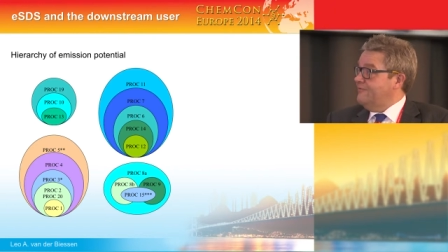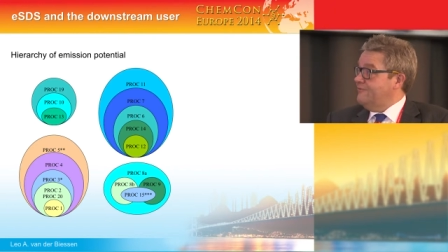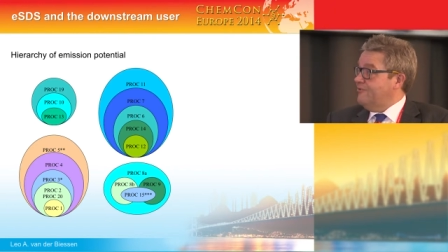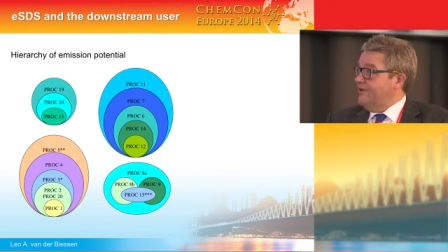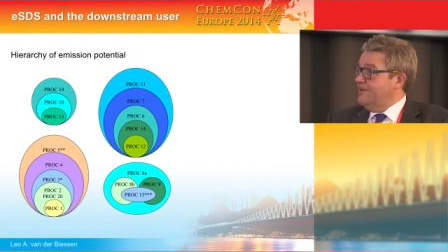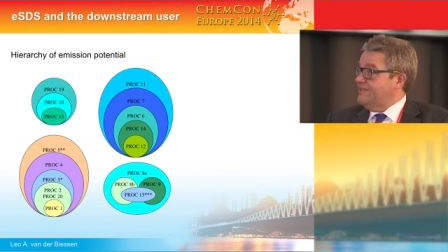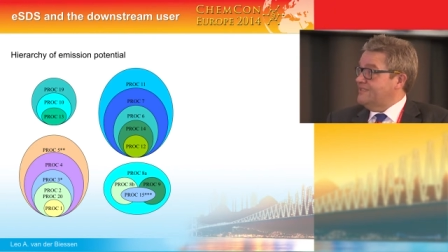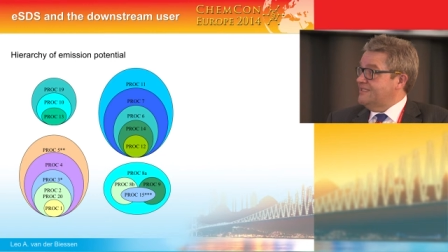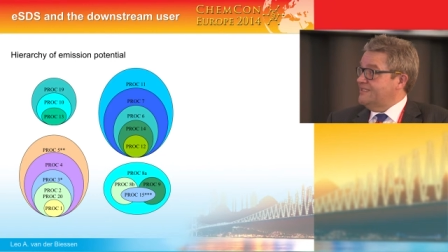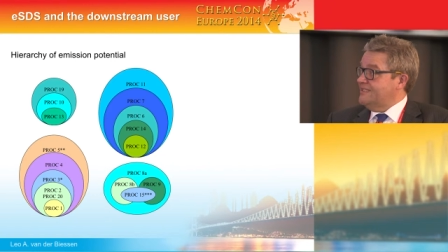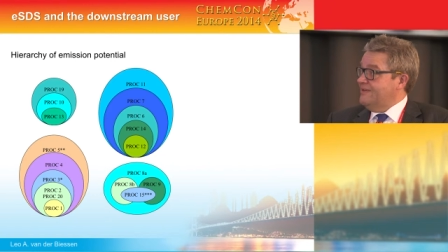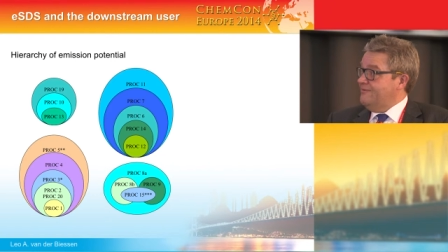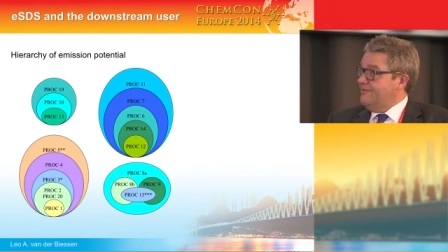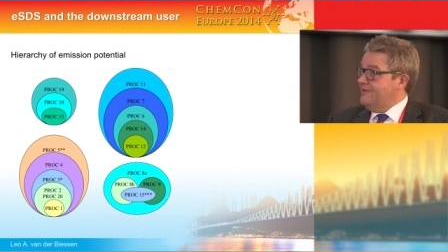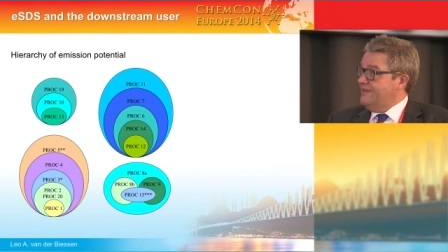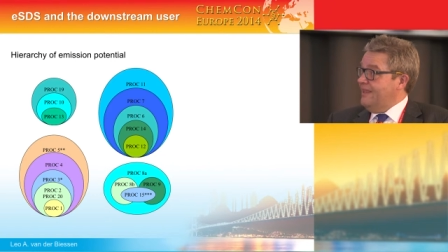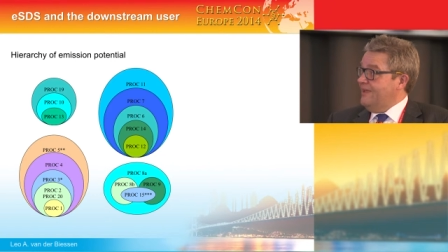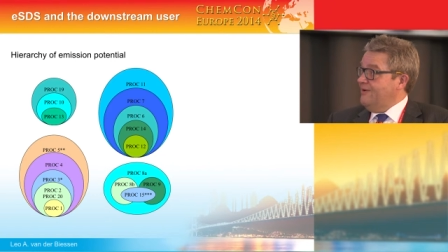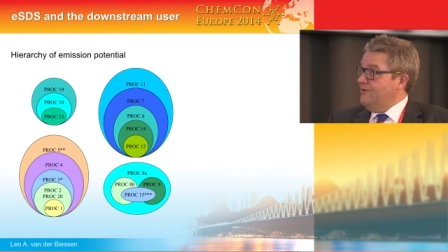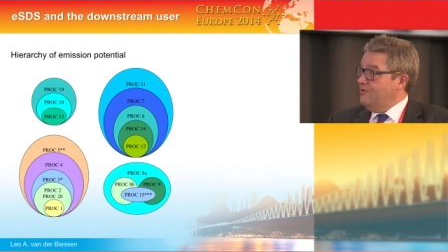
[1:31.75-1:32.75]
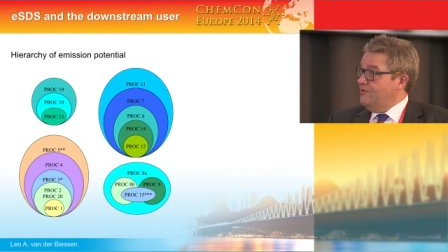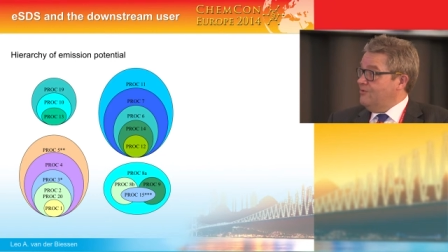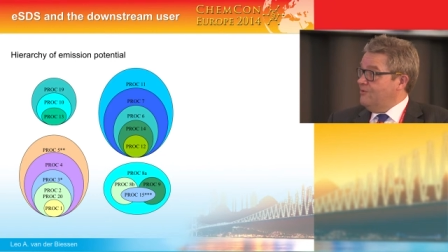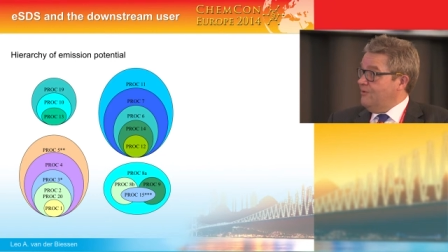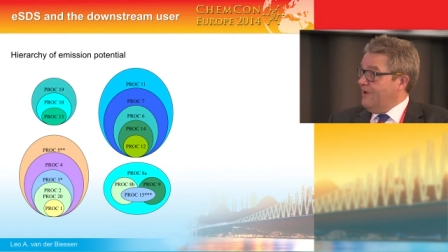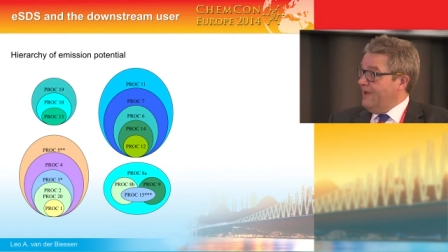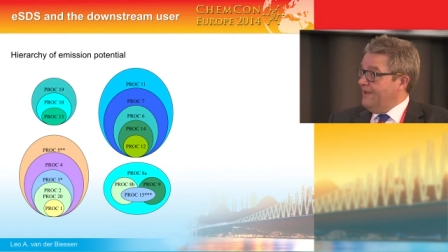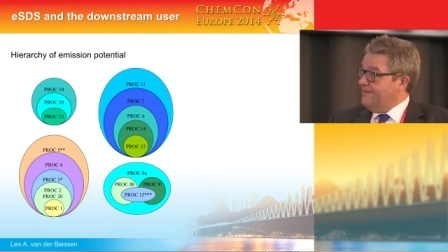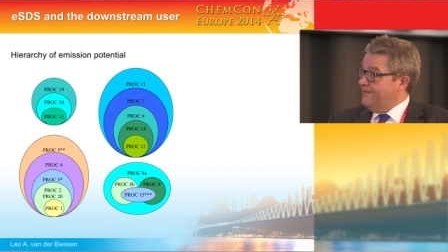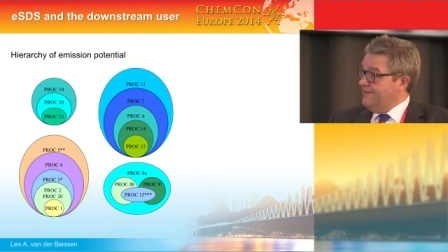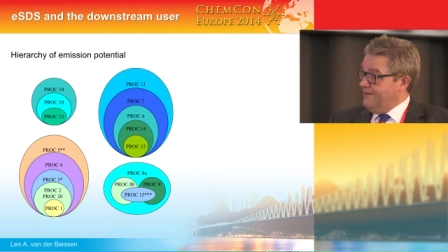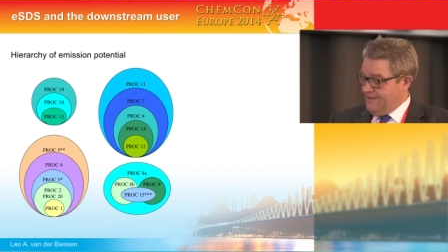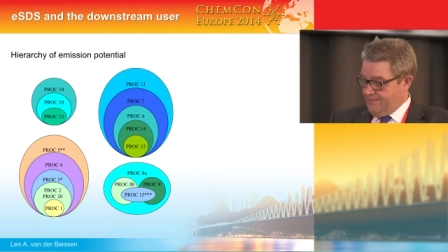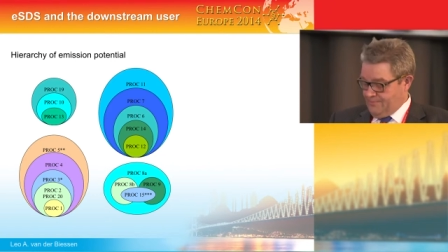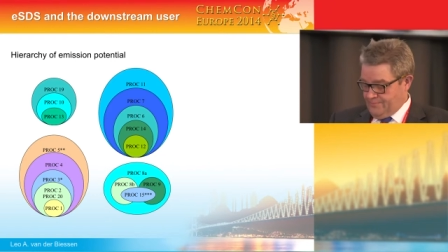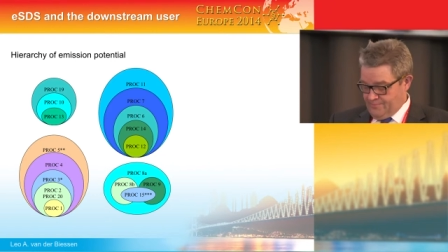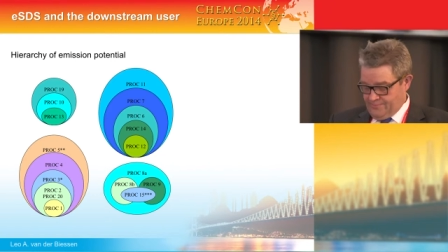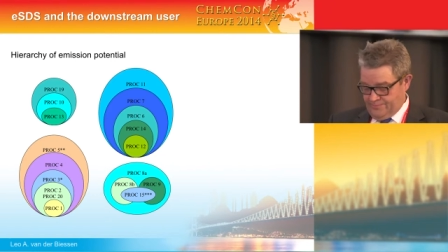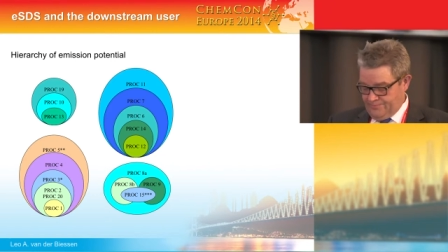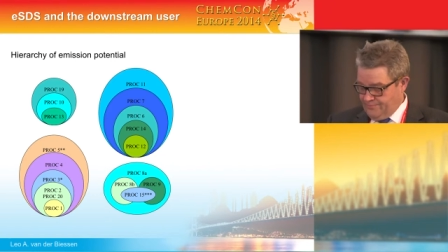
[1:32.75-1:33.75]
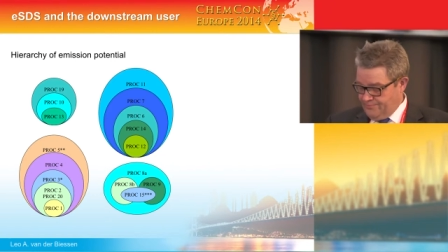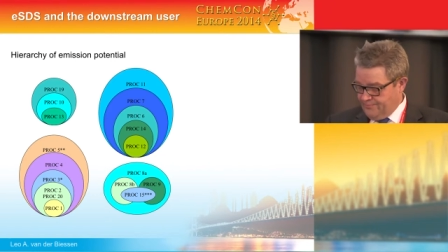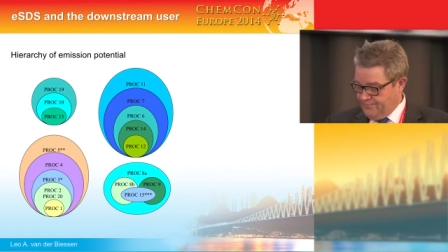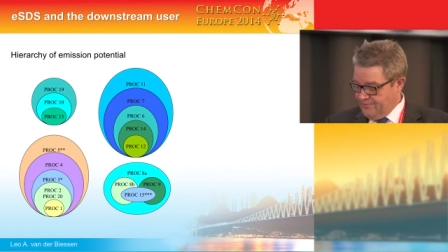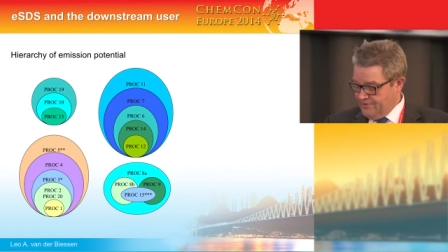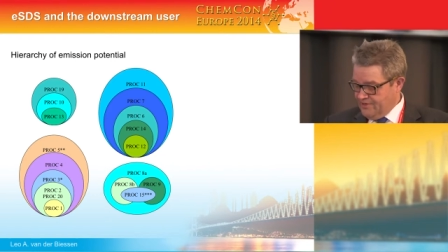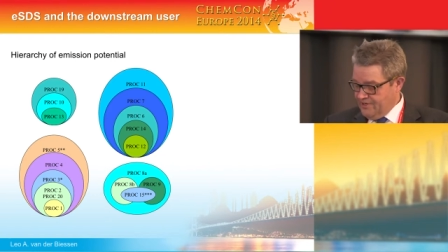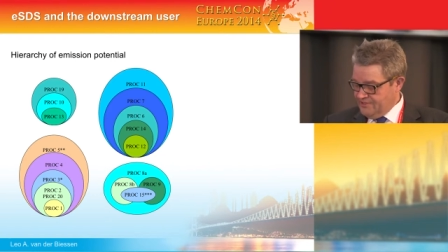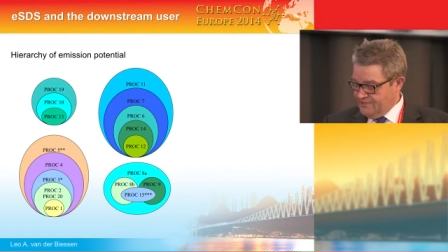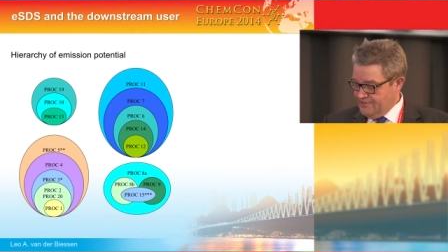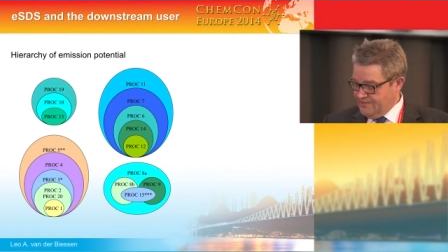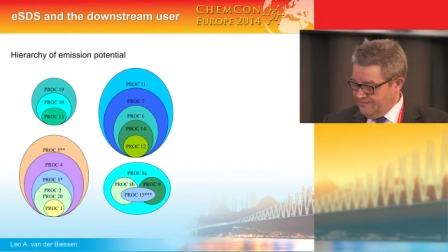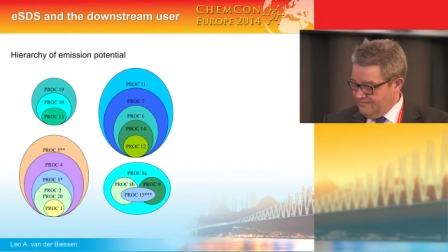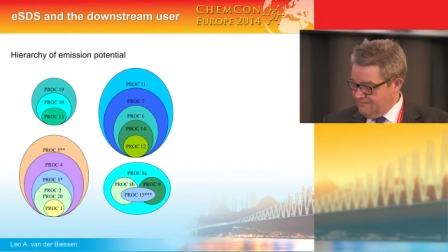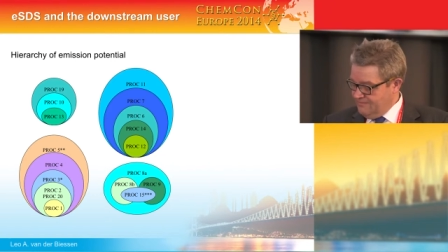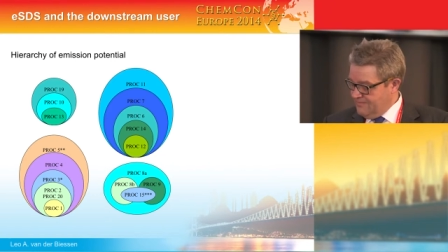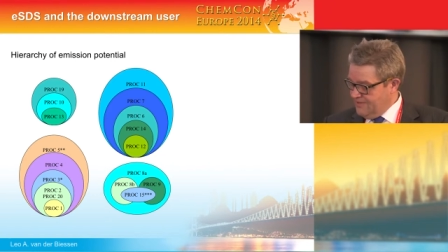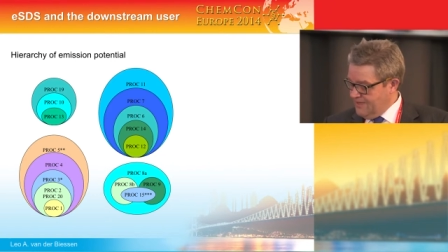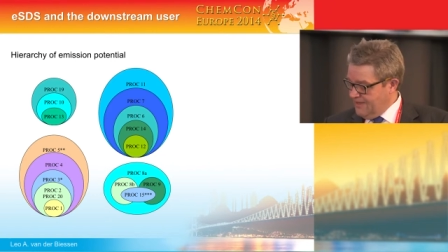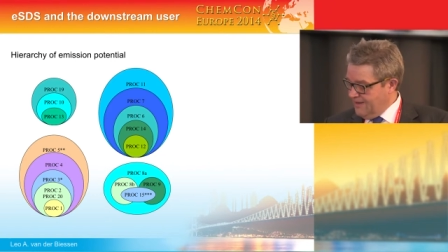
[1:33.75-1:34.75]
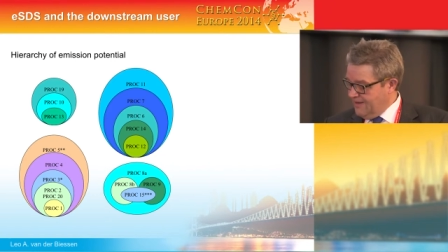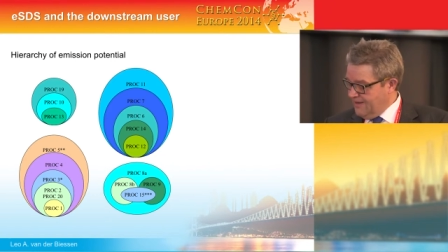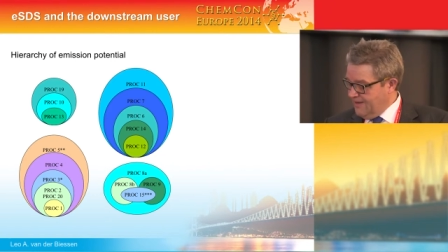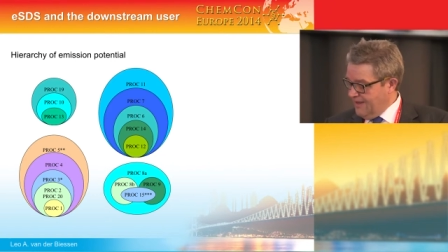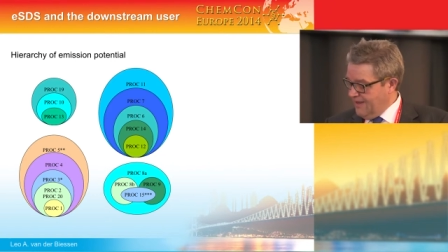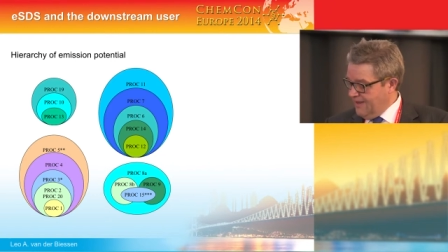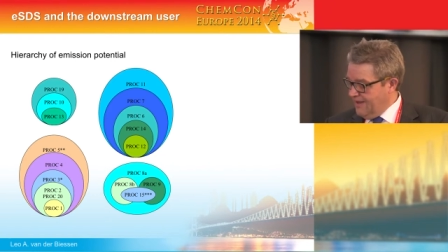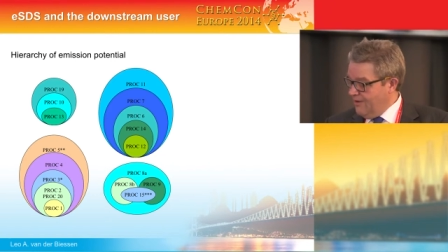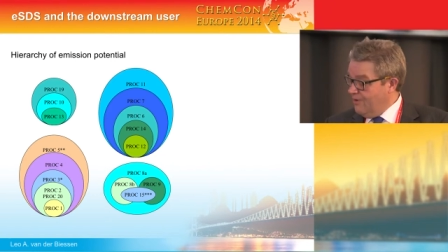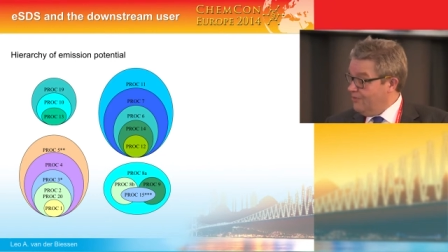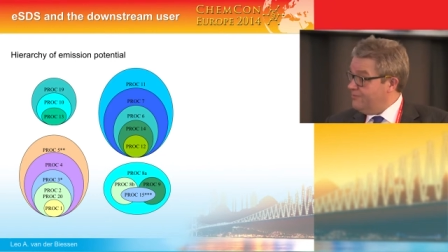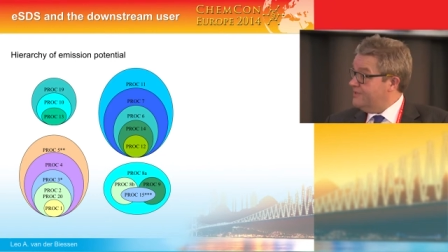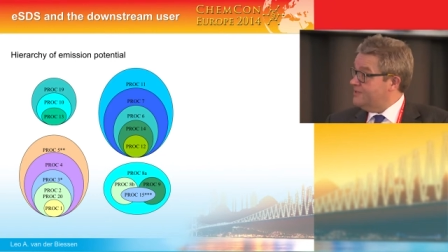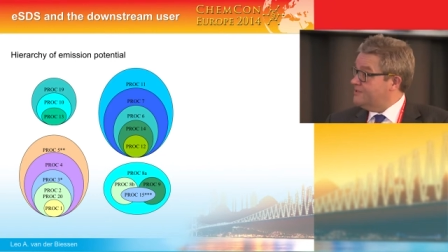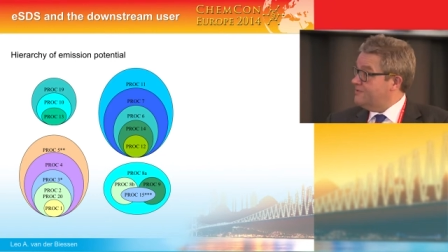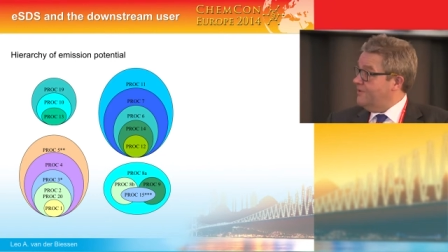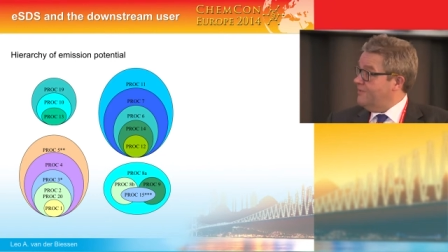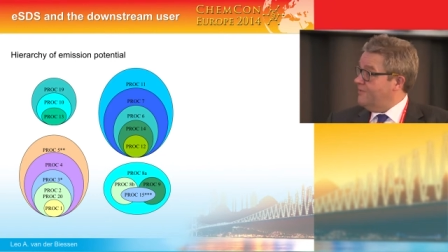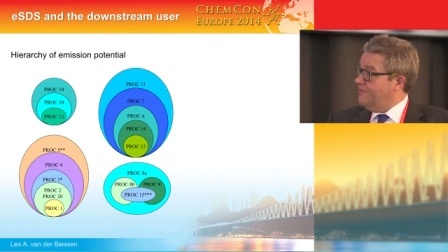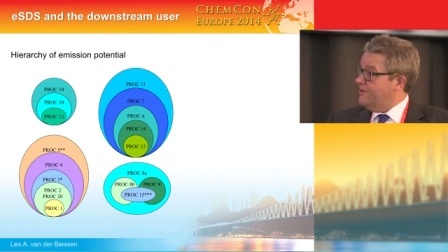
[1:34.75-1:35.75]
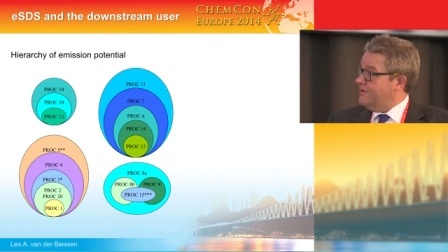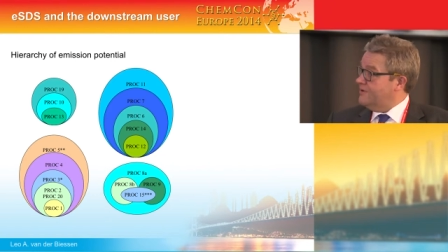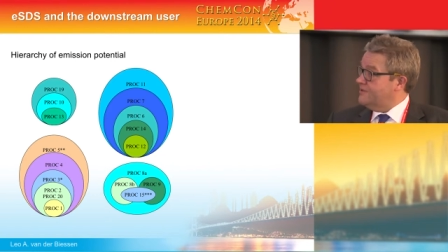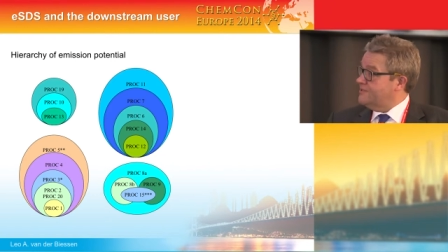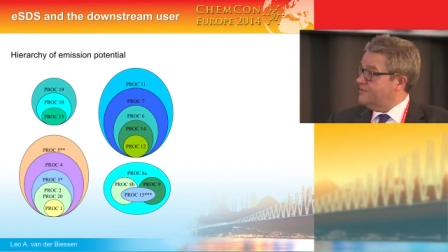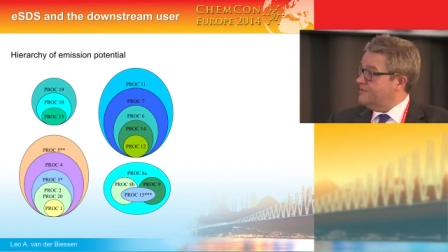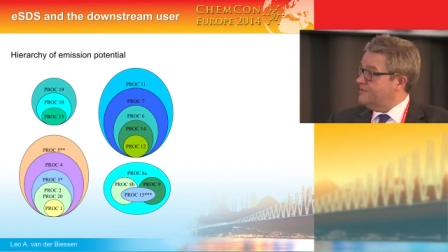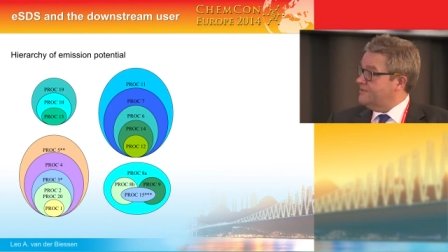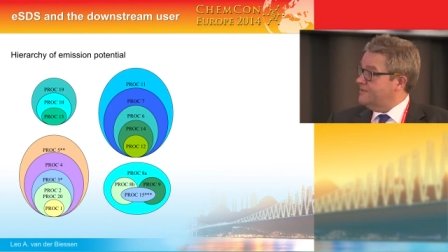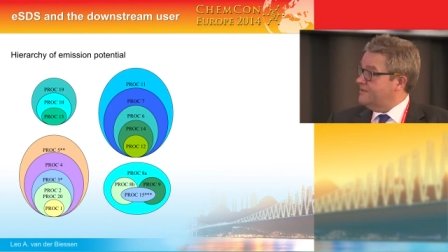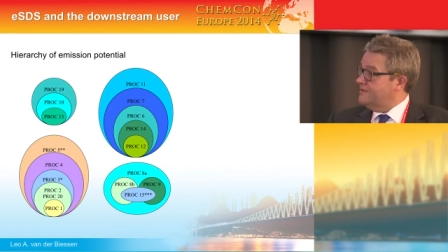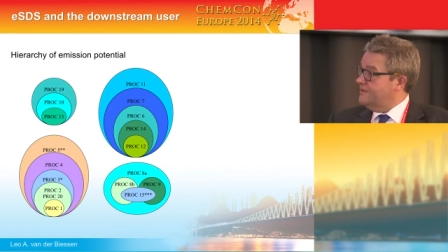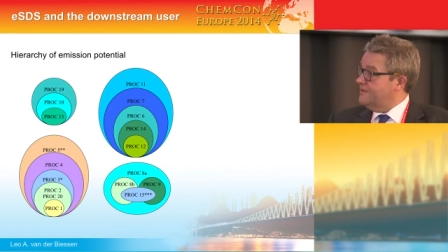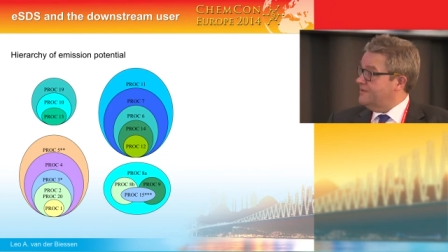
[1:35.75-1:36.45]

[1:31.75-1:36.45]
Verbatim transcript: for instance, if we look at uh, production, and I hope this one works,